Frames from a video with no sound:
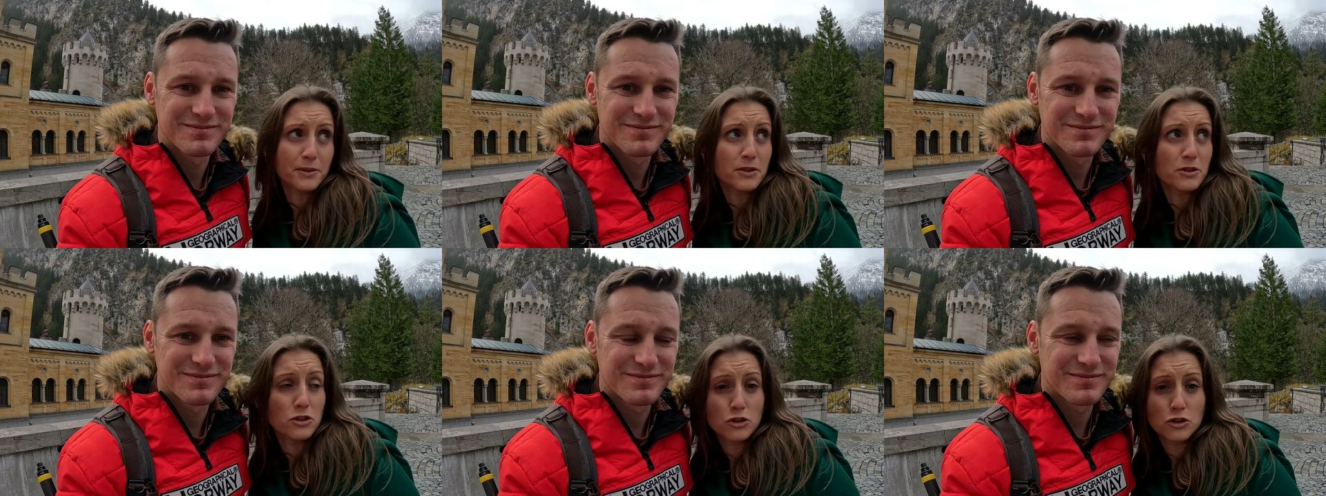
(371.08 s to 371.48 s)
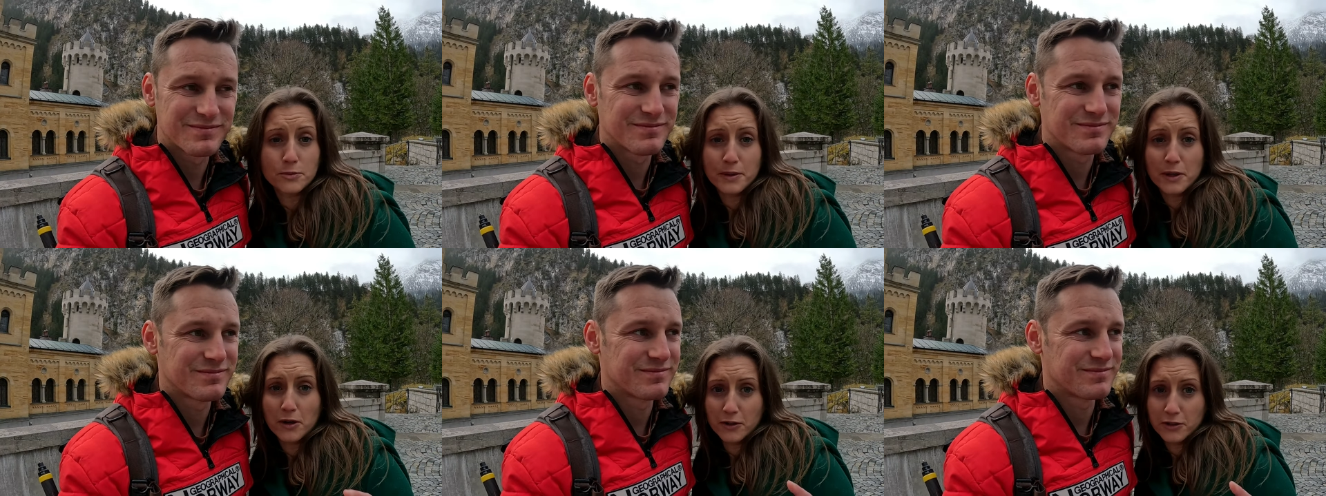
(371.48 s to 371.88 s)
Speaker 1: because just
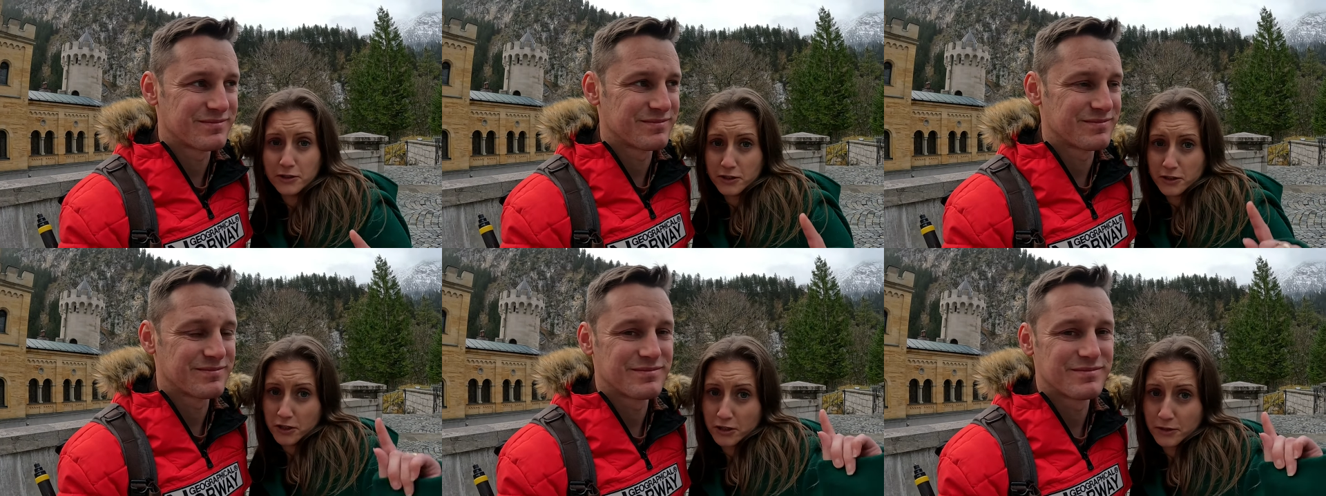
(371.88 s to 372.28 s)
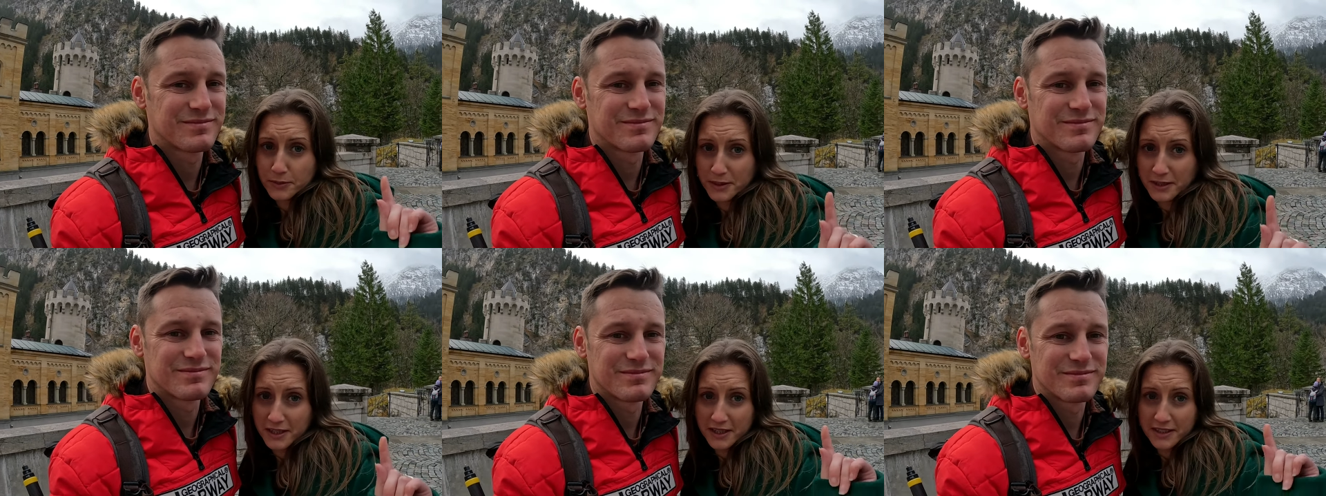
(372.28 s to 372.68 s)
behind us, I don't know
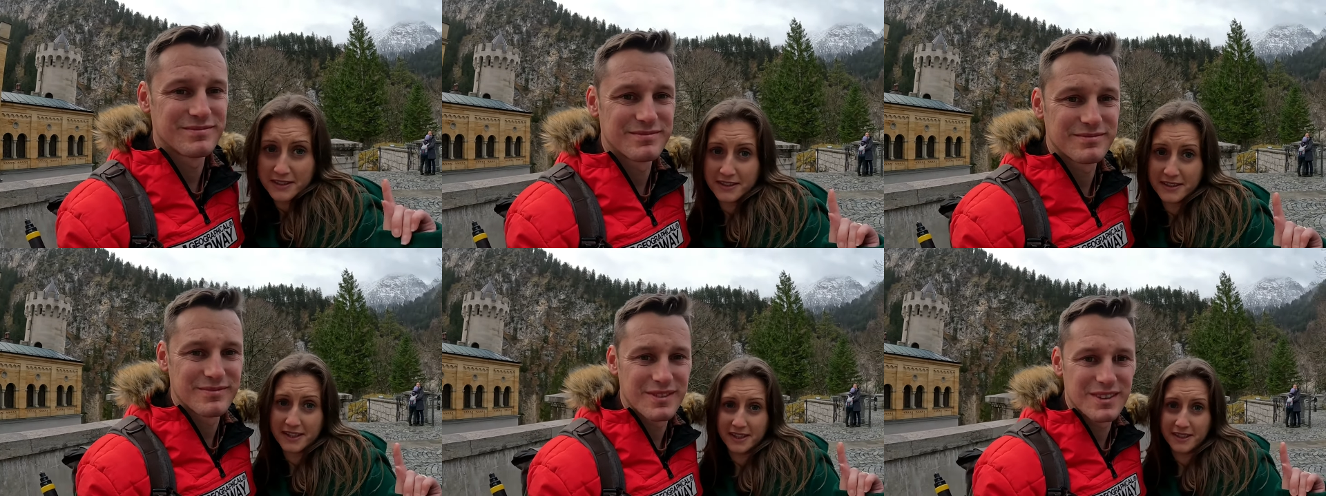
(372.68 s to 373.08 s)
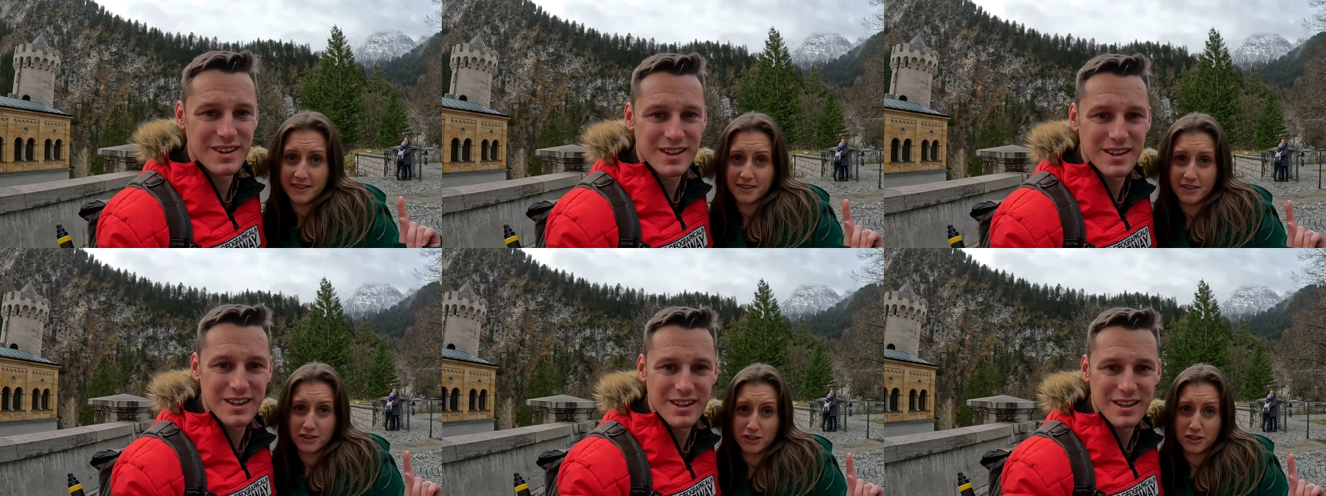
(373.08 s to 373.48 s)
whether you can see, there's
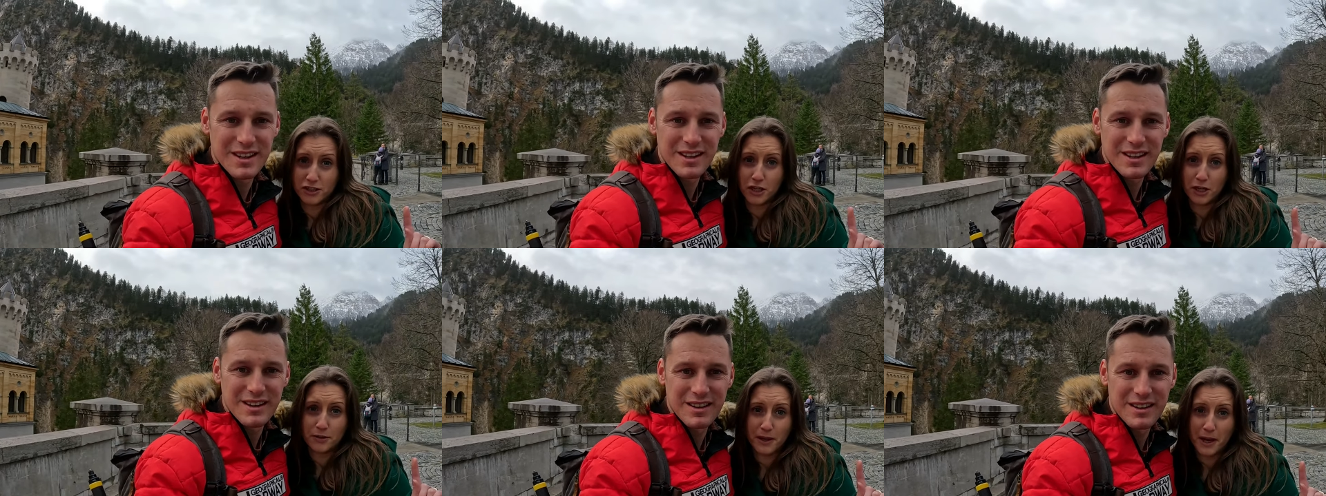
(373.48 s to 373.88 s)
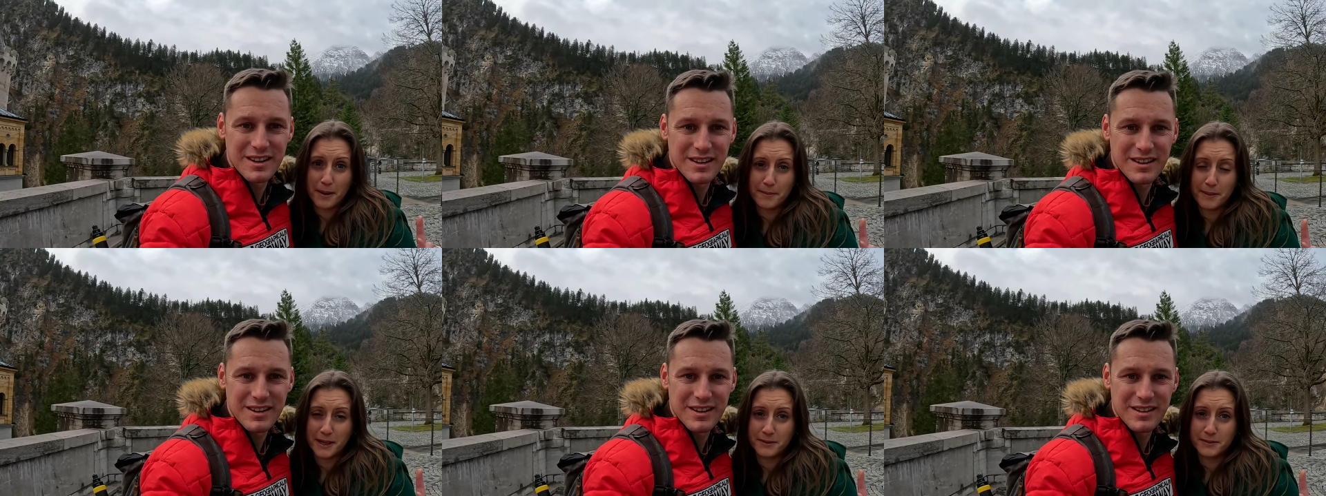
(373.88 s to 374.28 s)
like a snow-capped
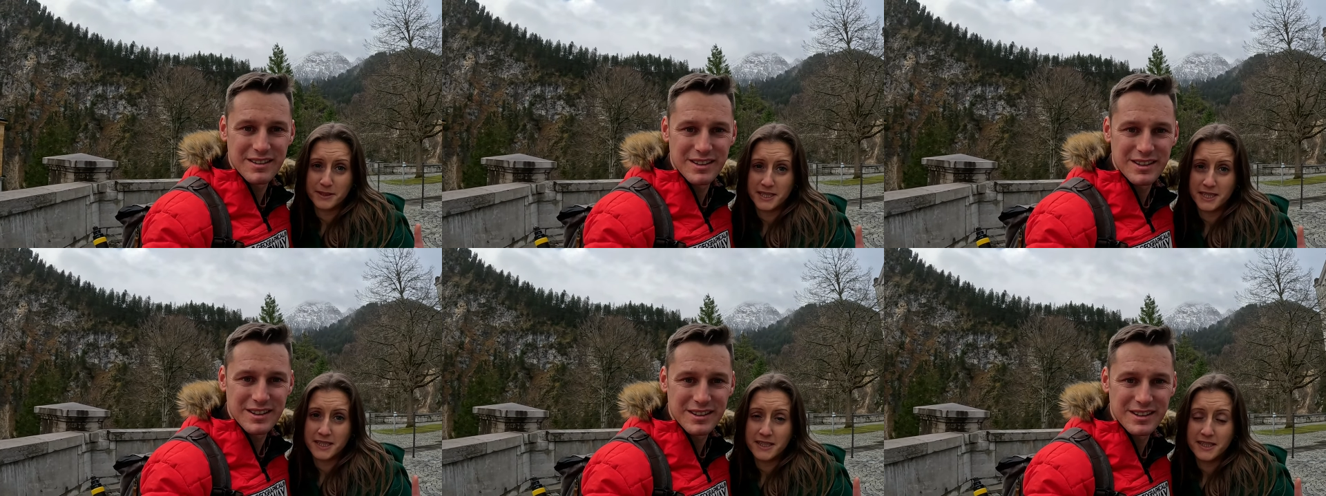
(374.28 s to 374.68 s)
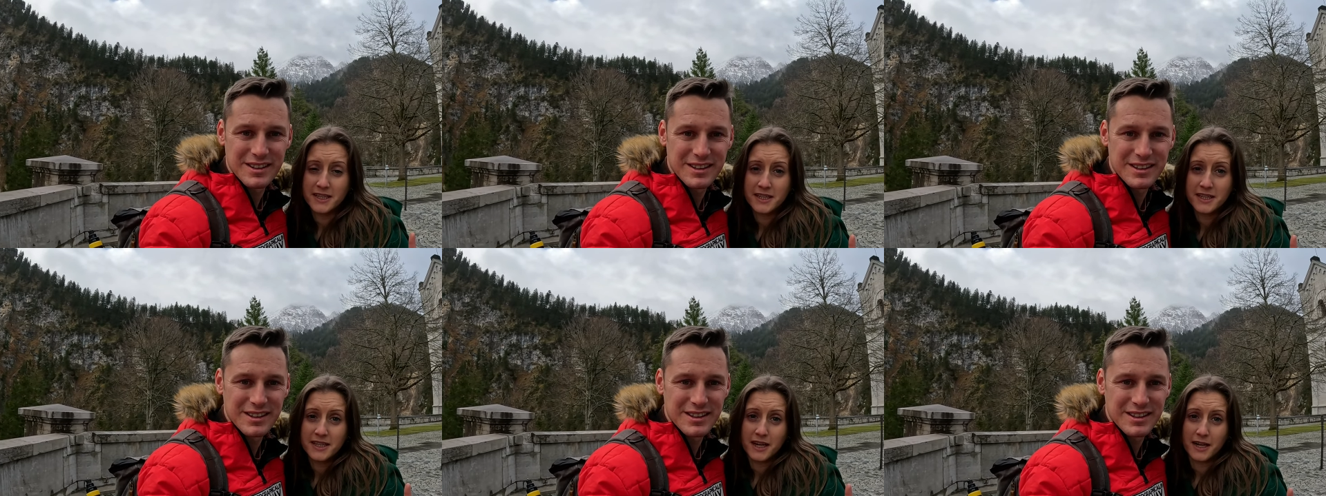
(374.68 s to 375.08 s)
mountain,
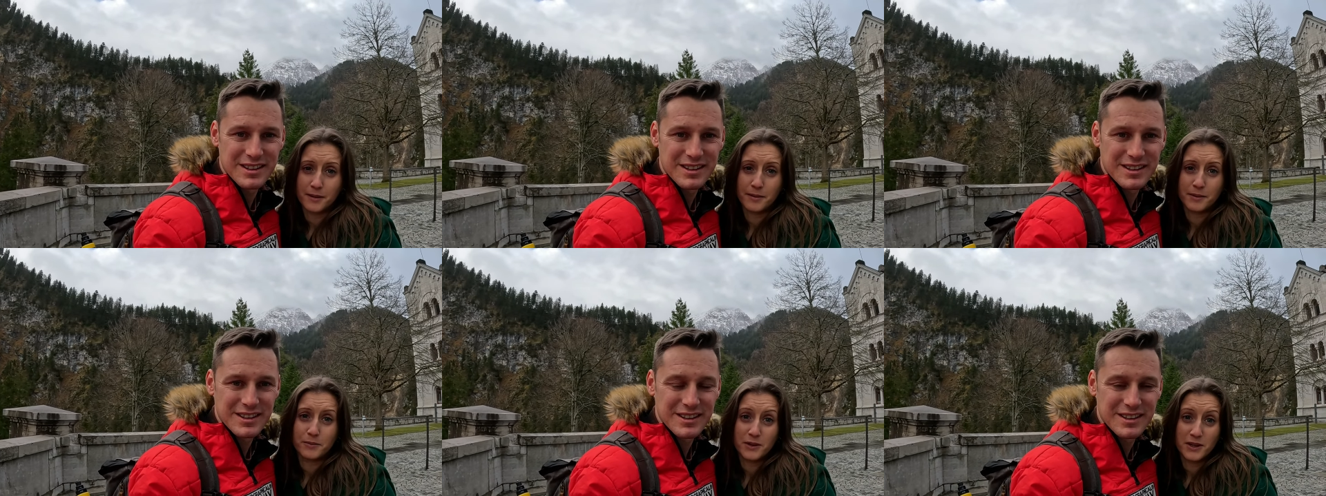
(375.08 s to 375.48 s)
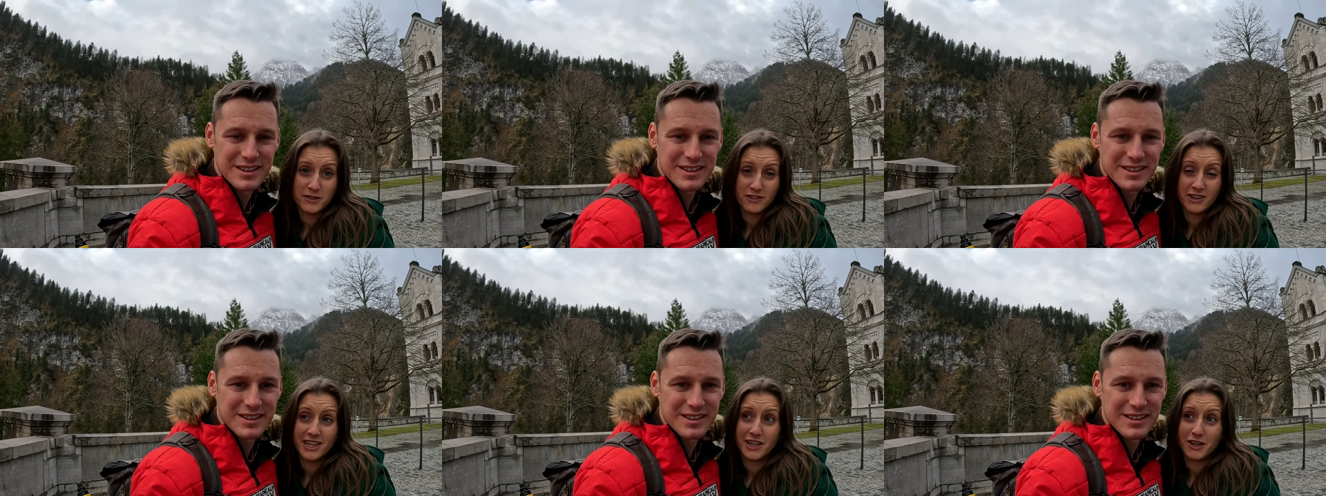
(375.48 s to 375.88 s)
and I mean we're
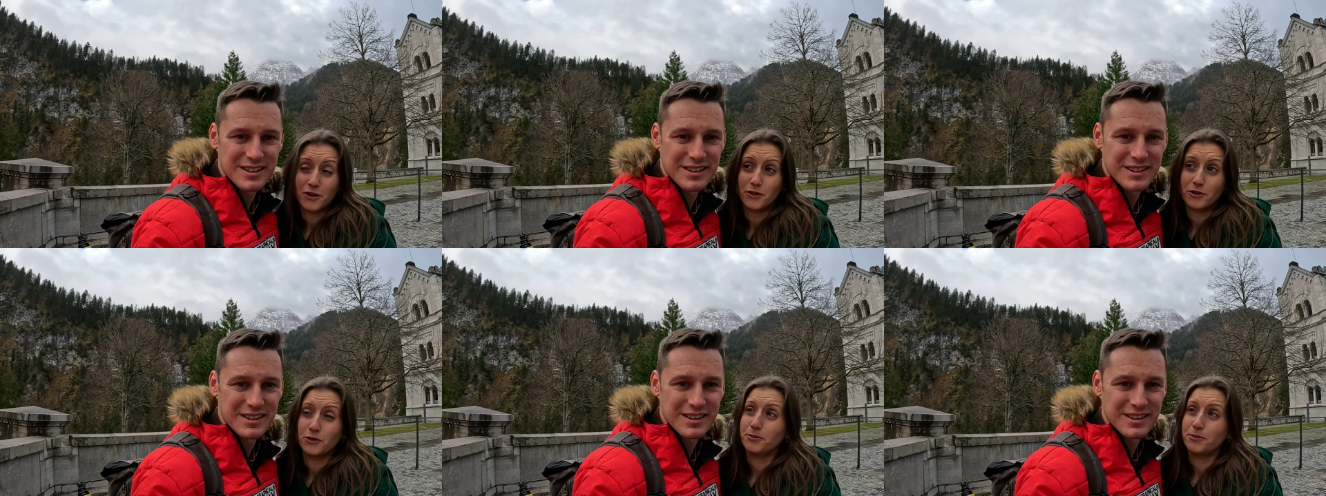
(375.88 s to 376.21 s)
really high